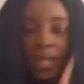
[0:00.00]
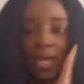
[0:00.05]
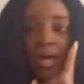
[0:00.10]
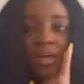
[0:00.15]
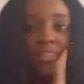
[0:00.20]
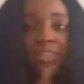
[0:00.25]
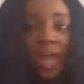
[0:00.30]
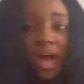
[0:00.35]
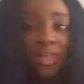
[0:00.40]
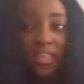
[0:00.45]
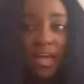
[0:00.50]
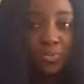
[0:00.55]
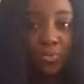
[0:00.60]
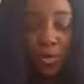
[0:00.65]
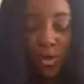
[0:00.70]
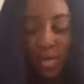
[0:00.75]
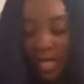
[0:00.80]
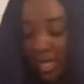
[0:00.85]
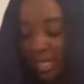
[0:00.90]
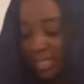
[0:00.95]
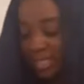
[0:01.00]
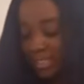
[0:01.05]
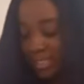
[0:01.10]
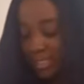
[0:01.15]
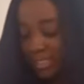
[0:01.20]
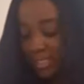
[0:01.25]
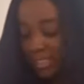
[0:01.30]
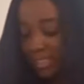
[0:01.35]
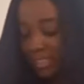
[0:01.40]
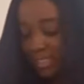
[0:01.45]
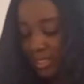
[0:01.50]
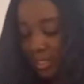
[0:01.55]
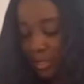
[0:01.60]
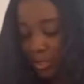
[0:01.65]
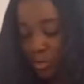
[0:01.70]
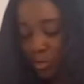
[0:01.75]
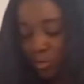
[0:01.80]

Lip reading: Now, that is what I did.